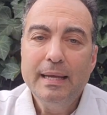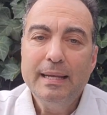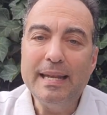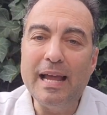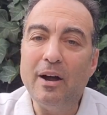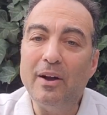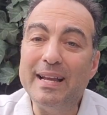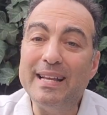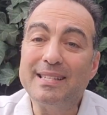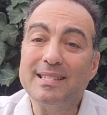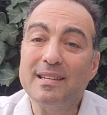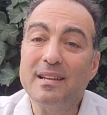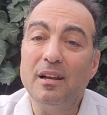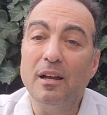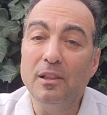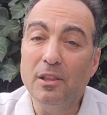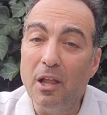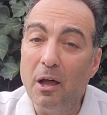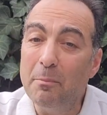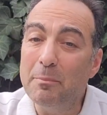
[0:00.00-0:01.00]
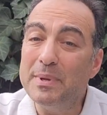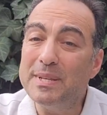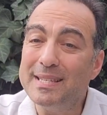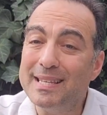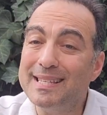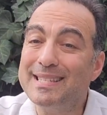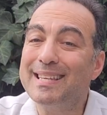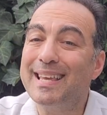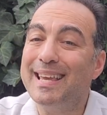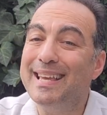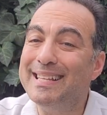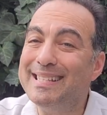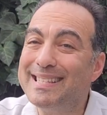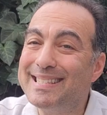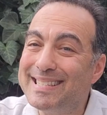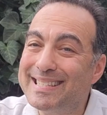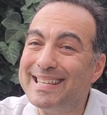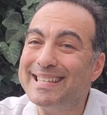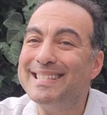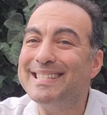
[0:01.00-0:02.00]
Now, it's Columbus's
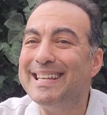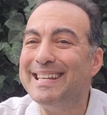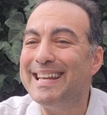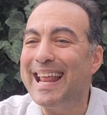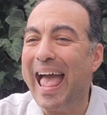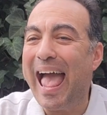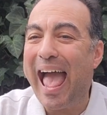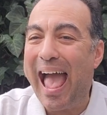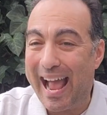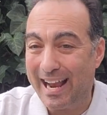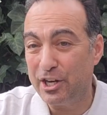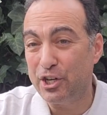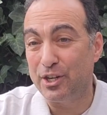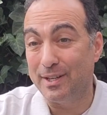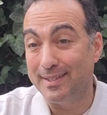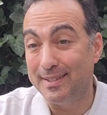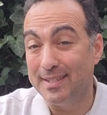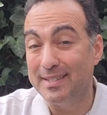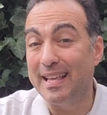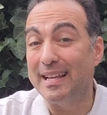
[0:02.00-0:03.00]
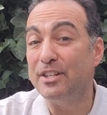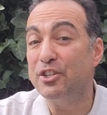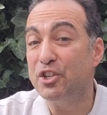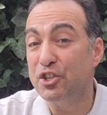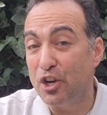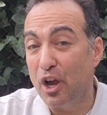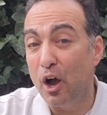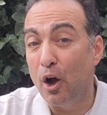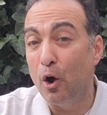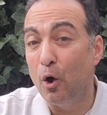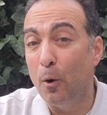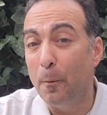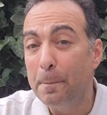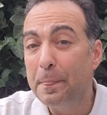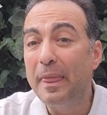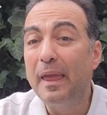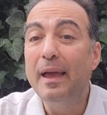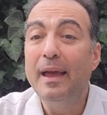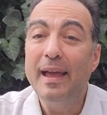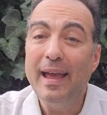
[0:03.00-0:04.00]
consistent actions that show
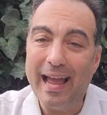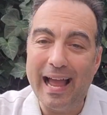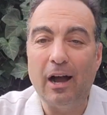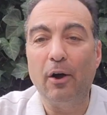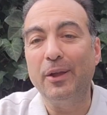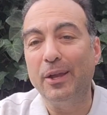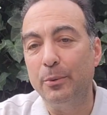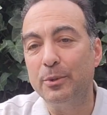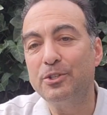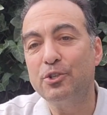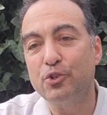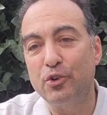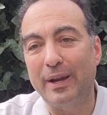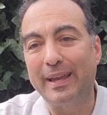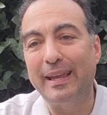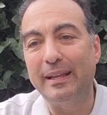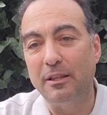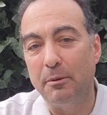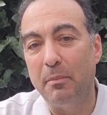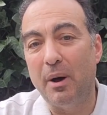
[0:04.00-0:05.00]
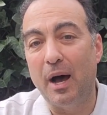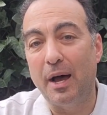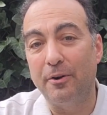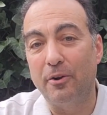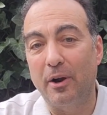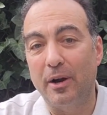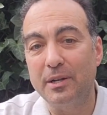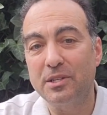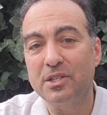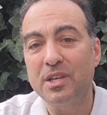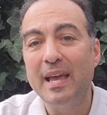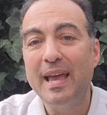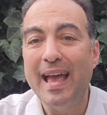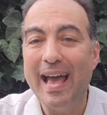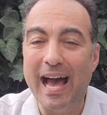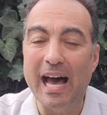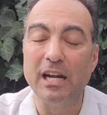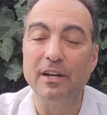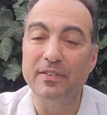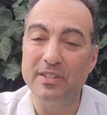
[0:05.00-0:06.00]
how he was tricking the monarchs
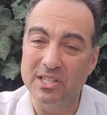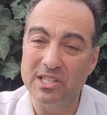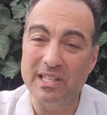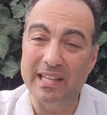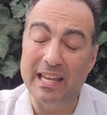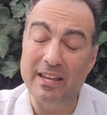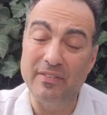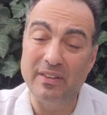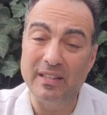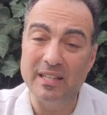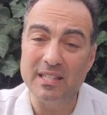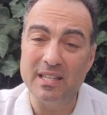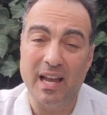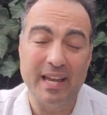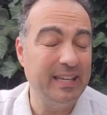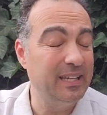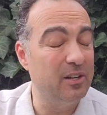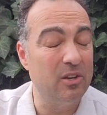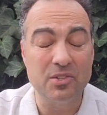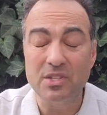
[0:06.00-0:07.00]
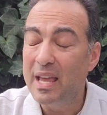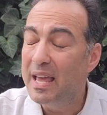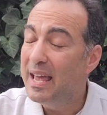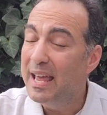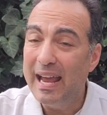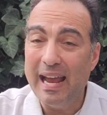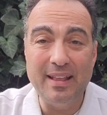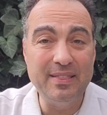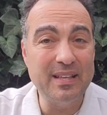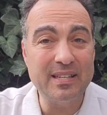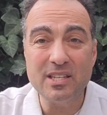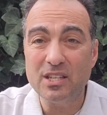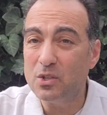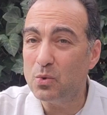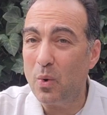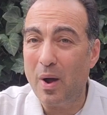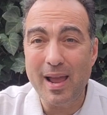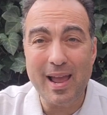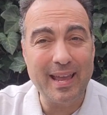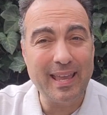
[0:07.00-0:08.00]
out of enslaving the Taínos. And this is
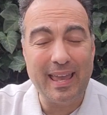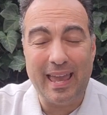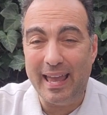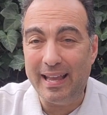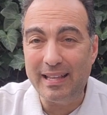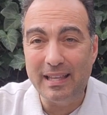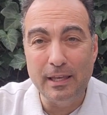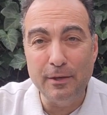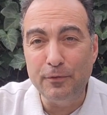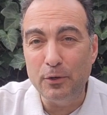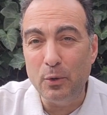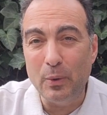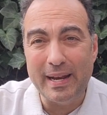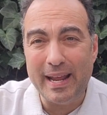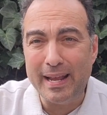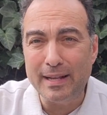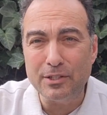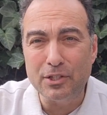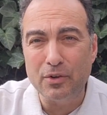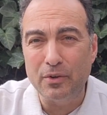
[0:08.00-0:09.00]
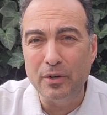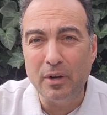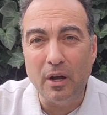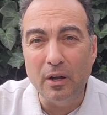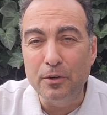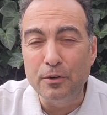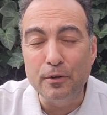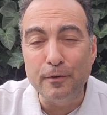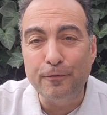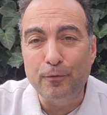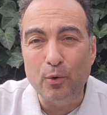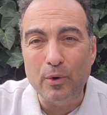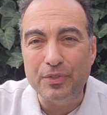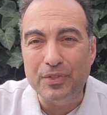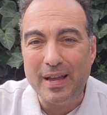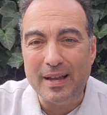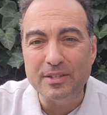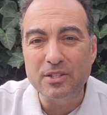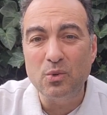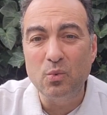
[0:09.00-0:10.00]
why I can't give you an answer in under
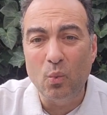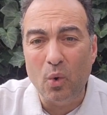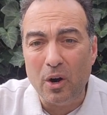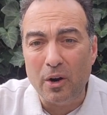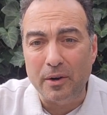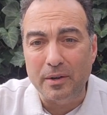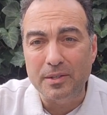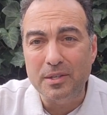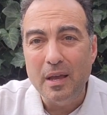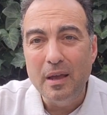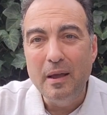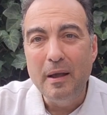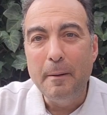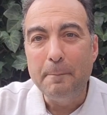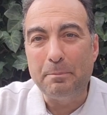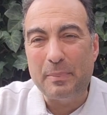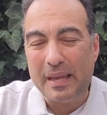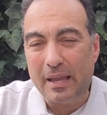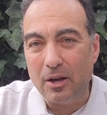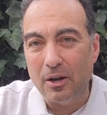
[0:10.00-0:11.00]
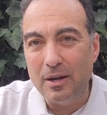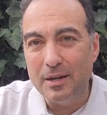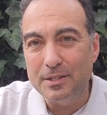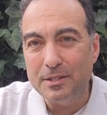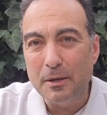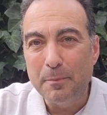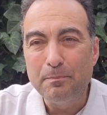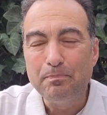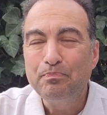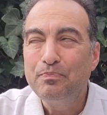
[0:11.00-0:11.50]
4,000 words, because